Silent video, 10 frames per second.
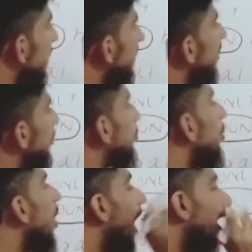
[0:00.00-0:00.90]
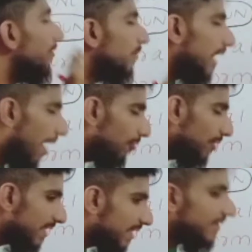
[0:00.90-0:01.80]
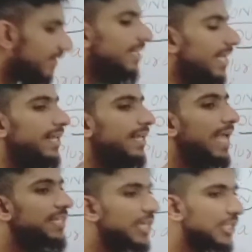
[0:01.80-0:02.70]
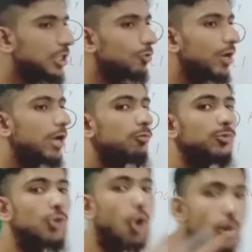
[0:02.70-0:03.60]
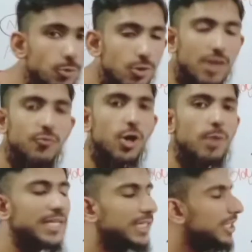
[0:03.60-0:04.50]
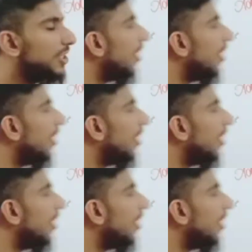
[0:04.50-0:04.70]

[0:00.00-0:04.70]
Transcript: as adjective, and we have discussed that adjective have no plural form in English